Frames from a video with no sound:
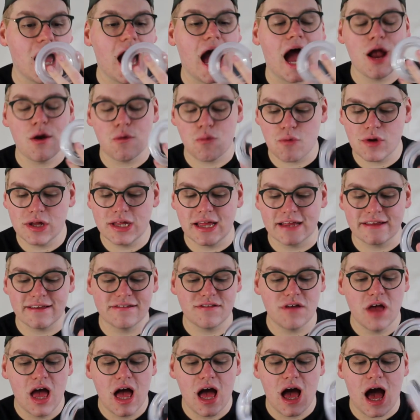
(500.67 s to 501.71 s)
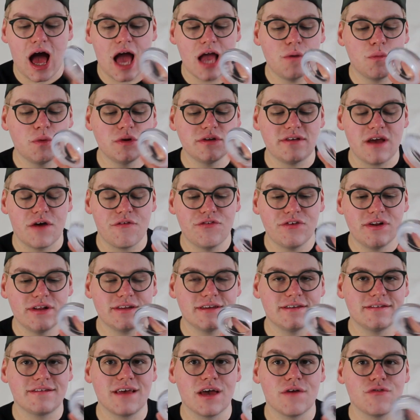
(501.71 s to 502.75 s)
I really like this. I would
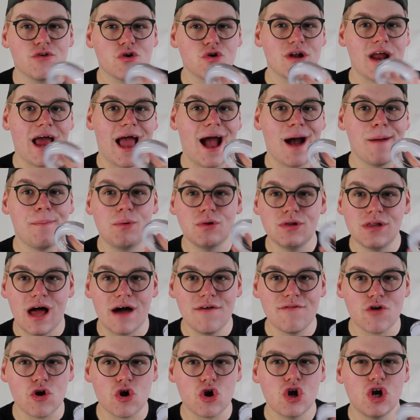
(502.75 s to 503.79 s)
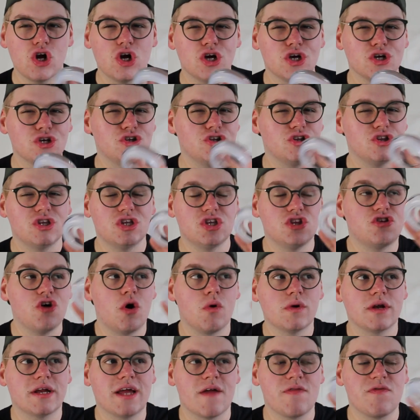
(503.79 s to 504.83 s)
definitely say if you're an apple lover,
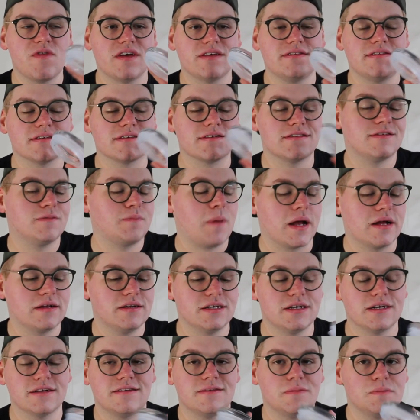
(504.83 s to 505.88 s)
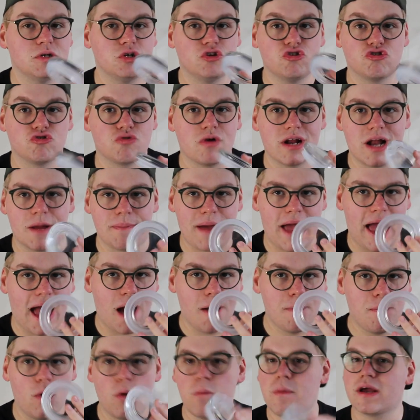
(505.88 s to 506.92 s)
don't get this expecting it to be straight up
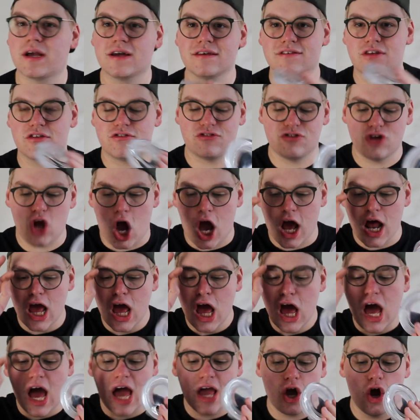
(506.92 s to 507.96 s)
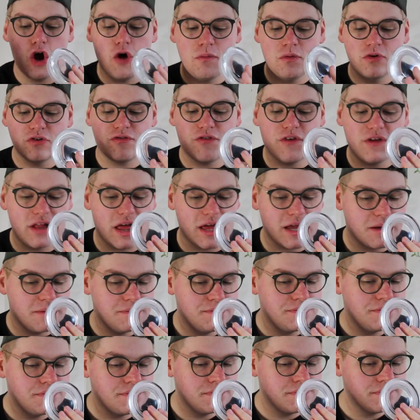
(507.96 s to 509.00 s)
apple because it's not. I almost feel
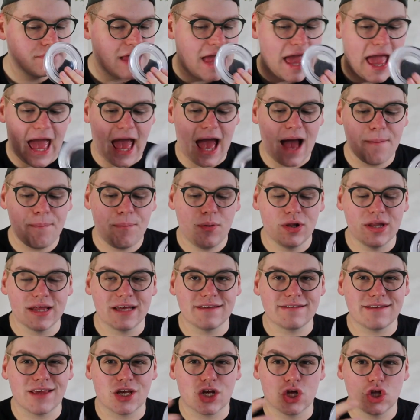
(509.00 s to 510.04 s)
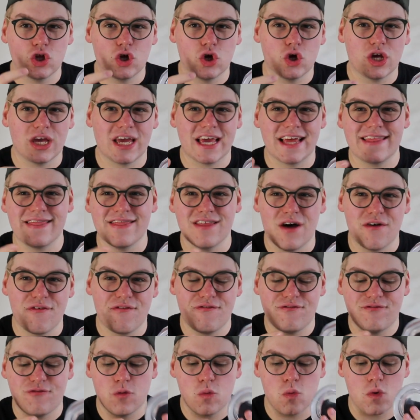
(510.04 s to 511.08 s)
like apple is like in the
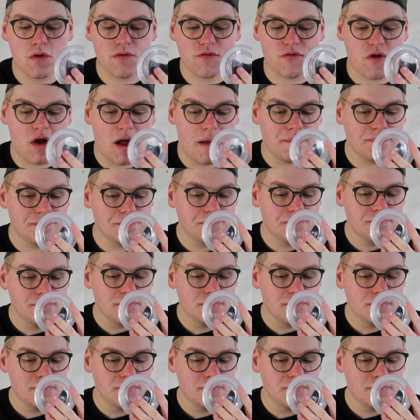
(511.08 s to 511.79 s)
forefront.